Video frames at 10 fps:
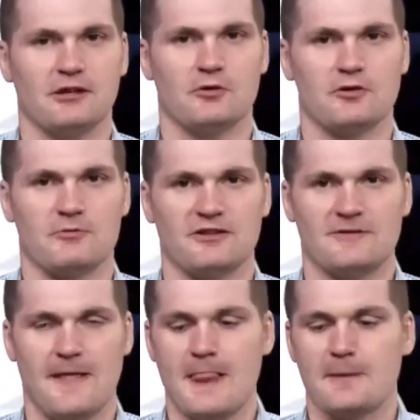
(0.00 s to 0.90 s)
or the reason
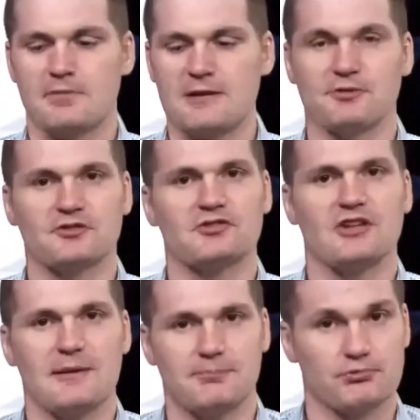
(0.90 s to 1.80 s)
that people
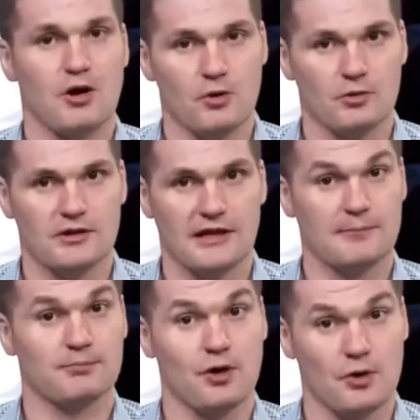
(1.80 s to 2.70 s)
stay broke and
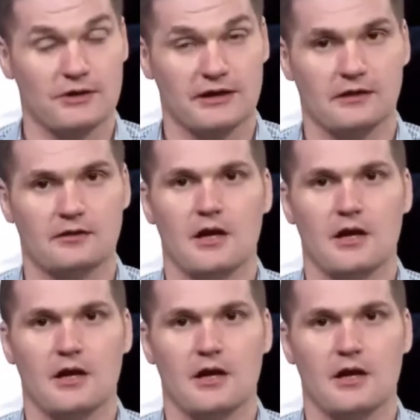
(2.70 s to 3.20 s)
broken,